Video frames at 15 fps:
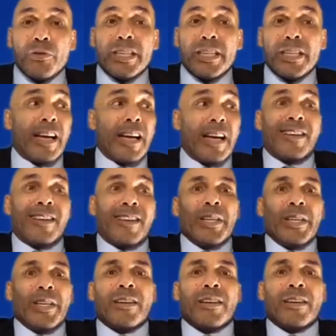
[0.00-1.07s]
And it's not
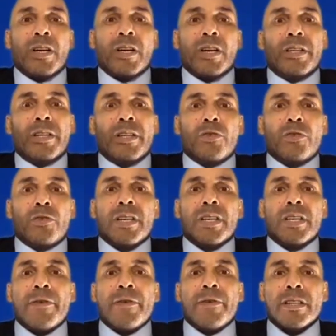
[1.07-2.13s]
because I want to be the cool
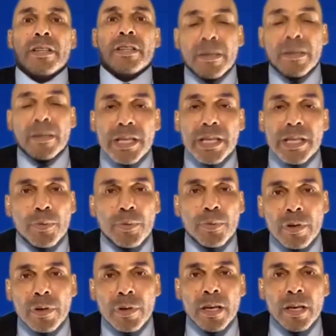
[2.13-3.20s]
guy with a lot of people.